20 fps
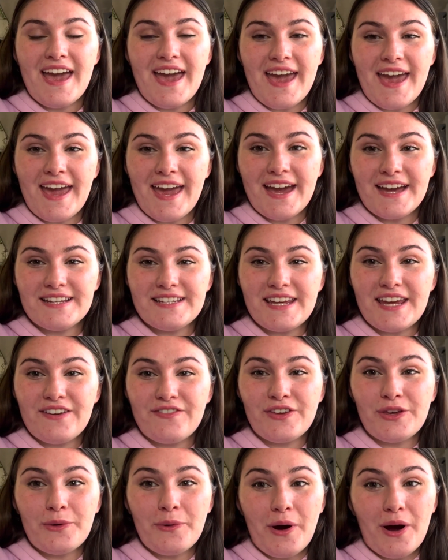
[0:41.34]
And if
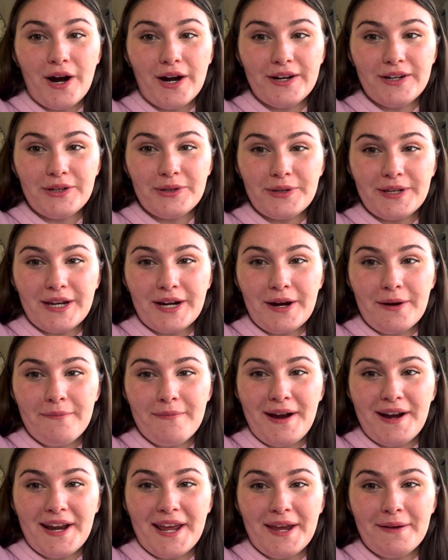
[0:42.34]
you are new here, my
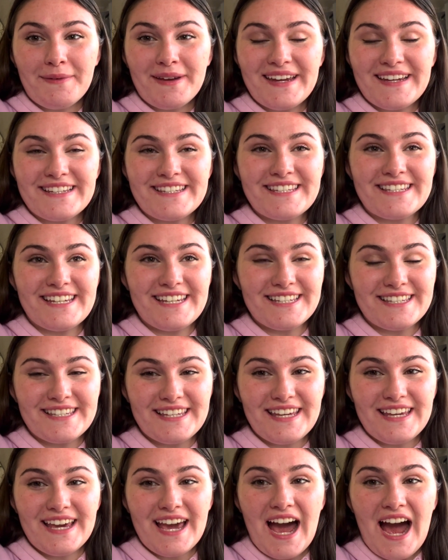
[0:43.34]
name is
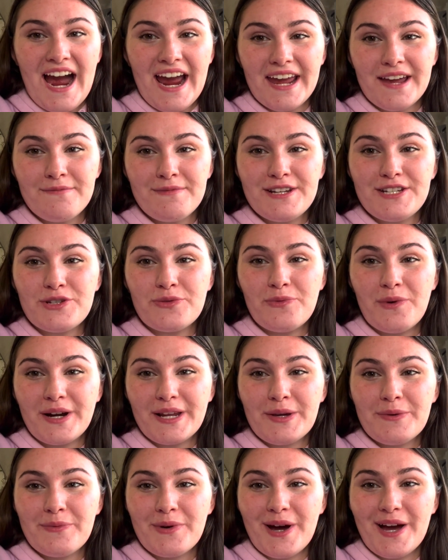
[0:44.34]
Cece. I am a
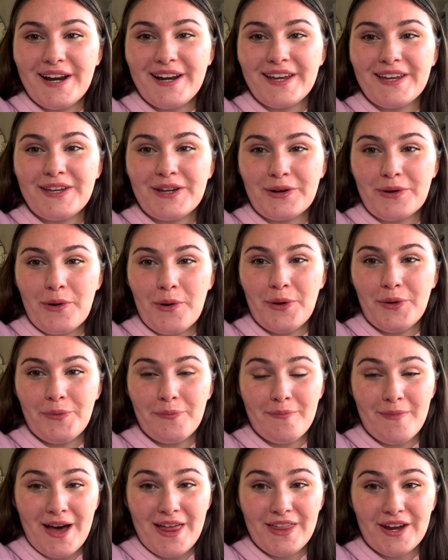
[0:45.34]
21-year-old
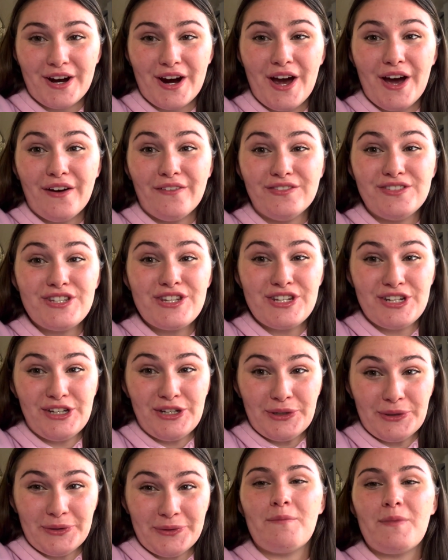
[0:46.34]
mother of
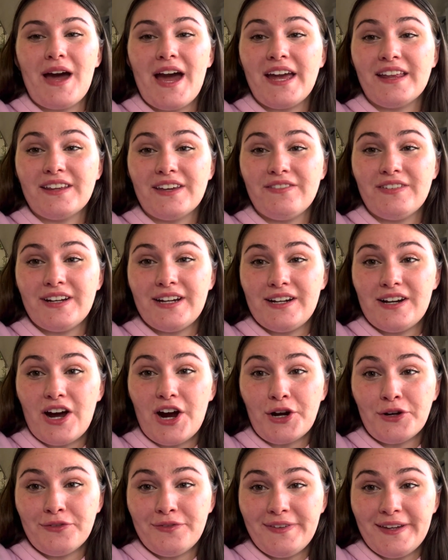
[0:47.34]
two. I live in an
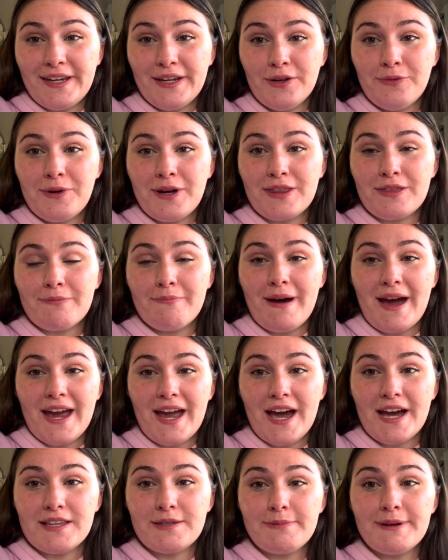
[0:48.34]
RV with my
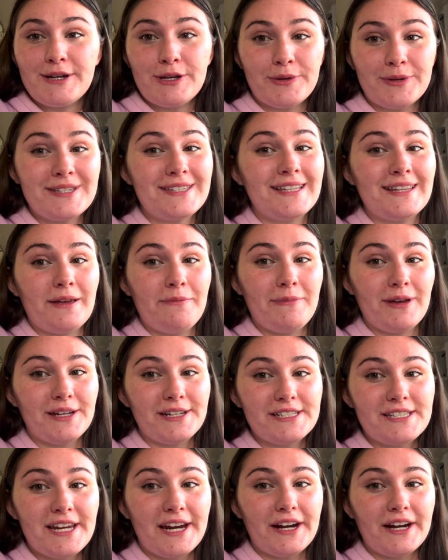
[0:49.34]
husband, who is in the
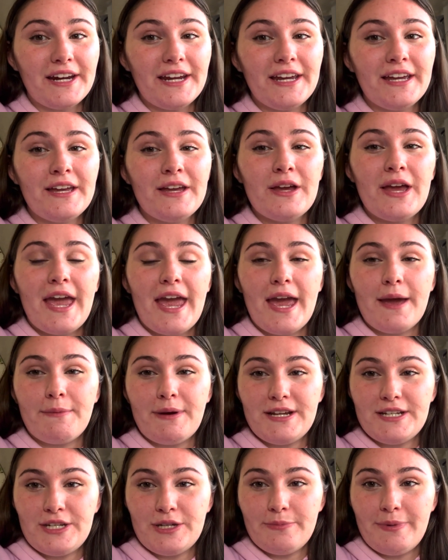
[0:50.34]
military, and my
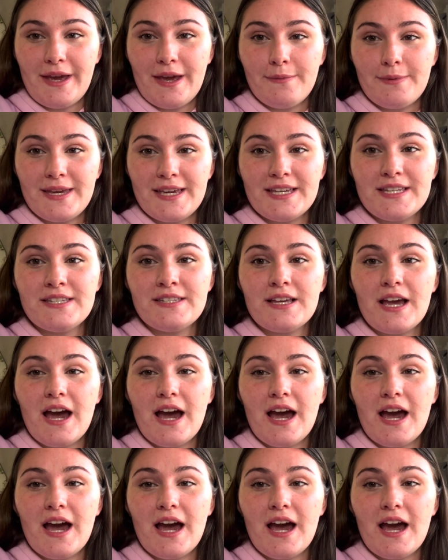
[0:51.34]
two babies.